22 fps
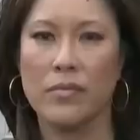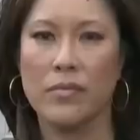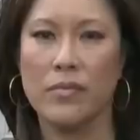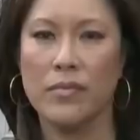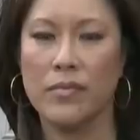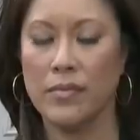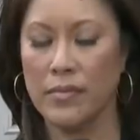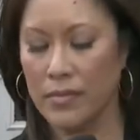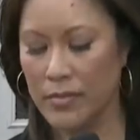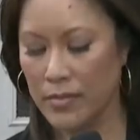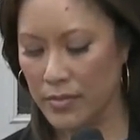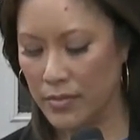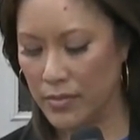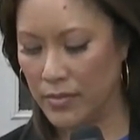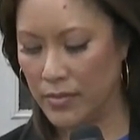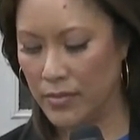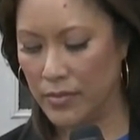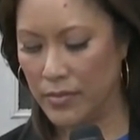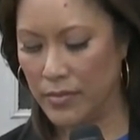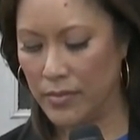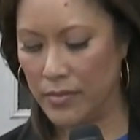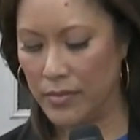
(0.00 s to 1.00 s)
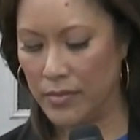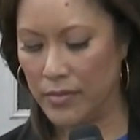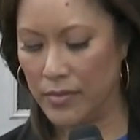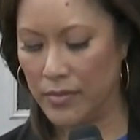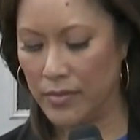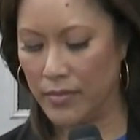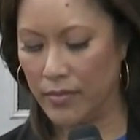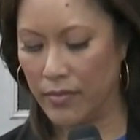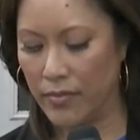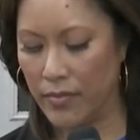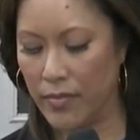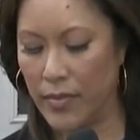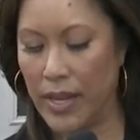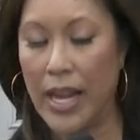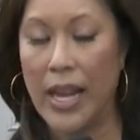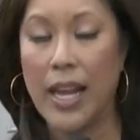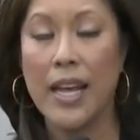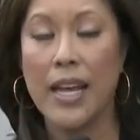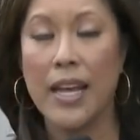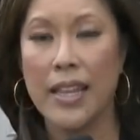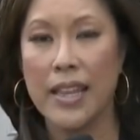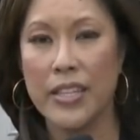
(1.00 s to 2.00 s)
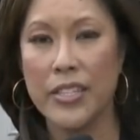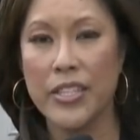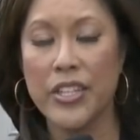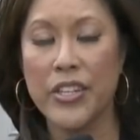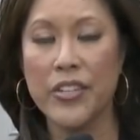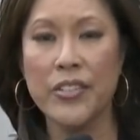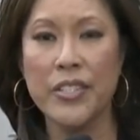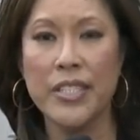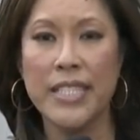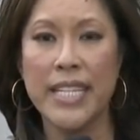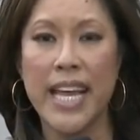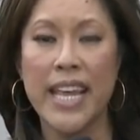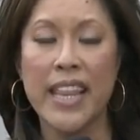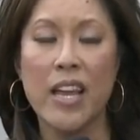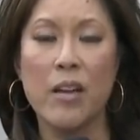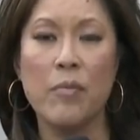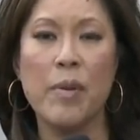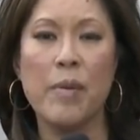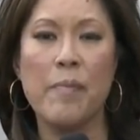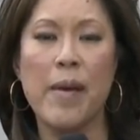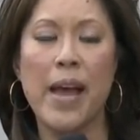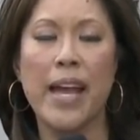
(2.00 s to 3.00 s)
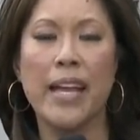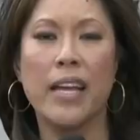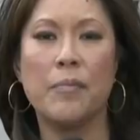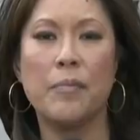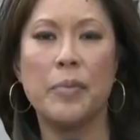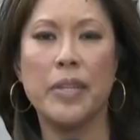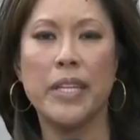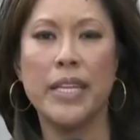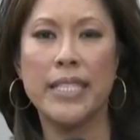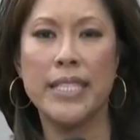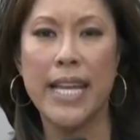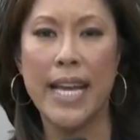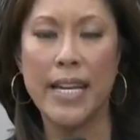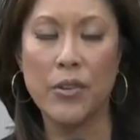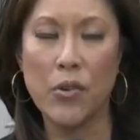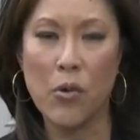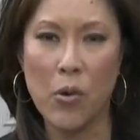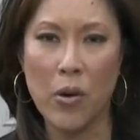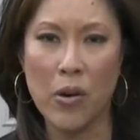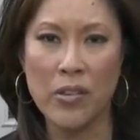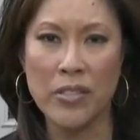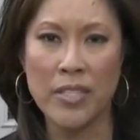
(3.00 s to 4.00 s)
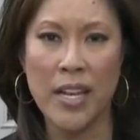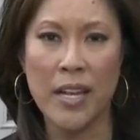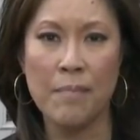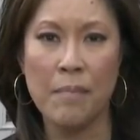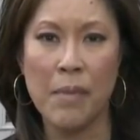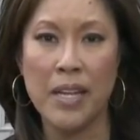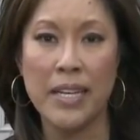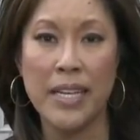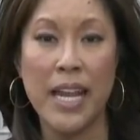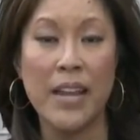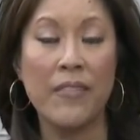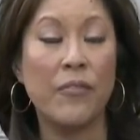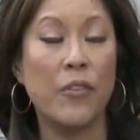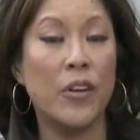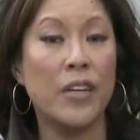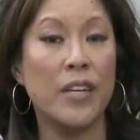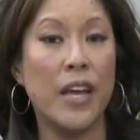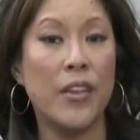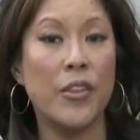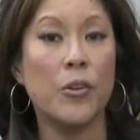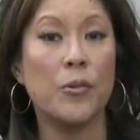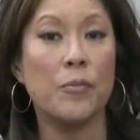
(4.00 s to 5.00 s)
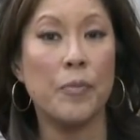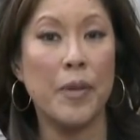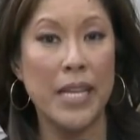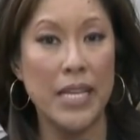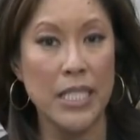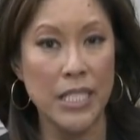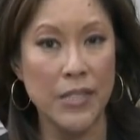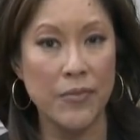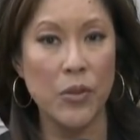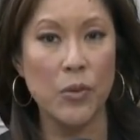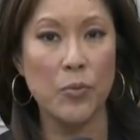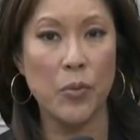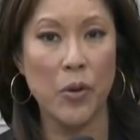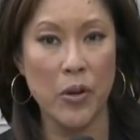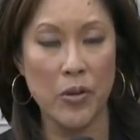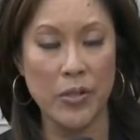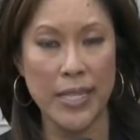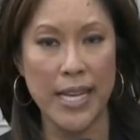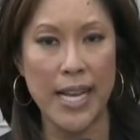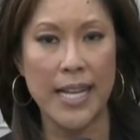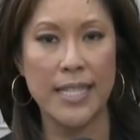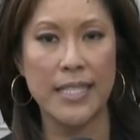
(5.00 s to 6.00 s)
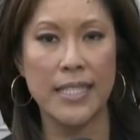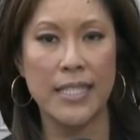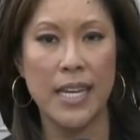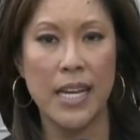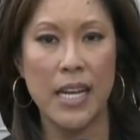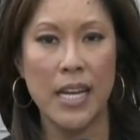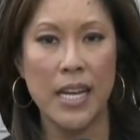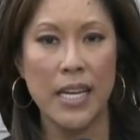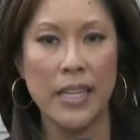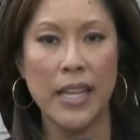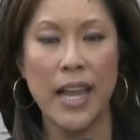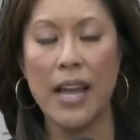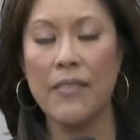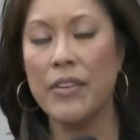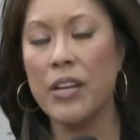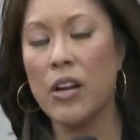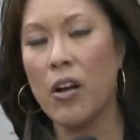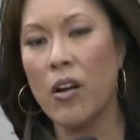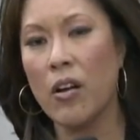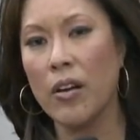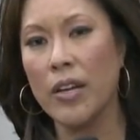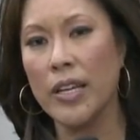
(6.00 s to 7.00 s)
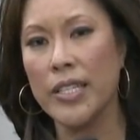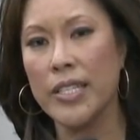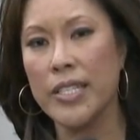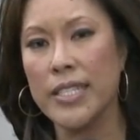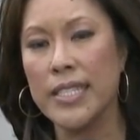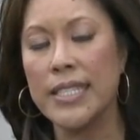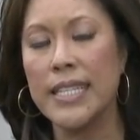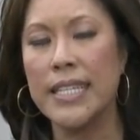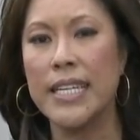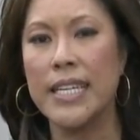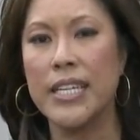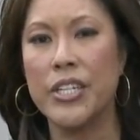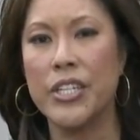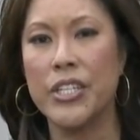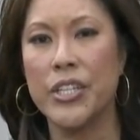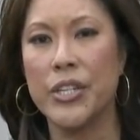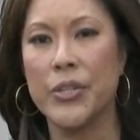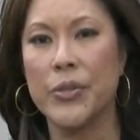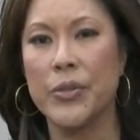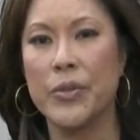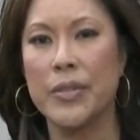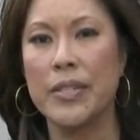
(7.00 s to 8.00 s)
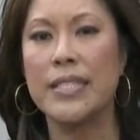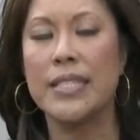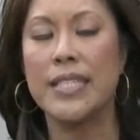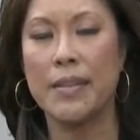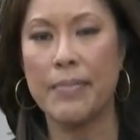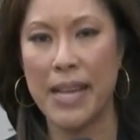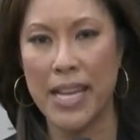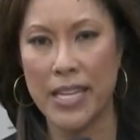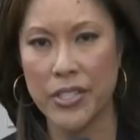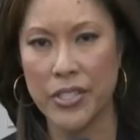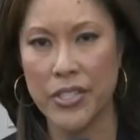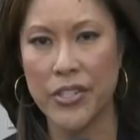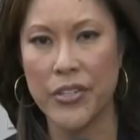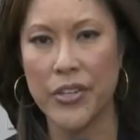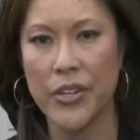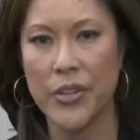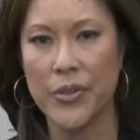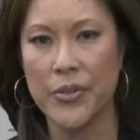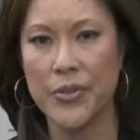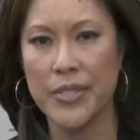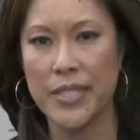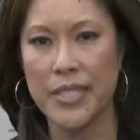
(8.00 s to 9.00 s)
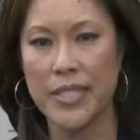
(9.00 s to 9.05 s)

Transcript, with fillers: The students say they'll be back at police headquarters on Monday for another peaceful protest. Live in Orange, Cindy Hsu, CBS2 News.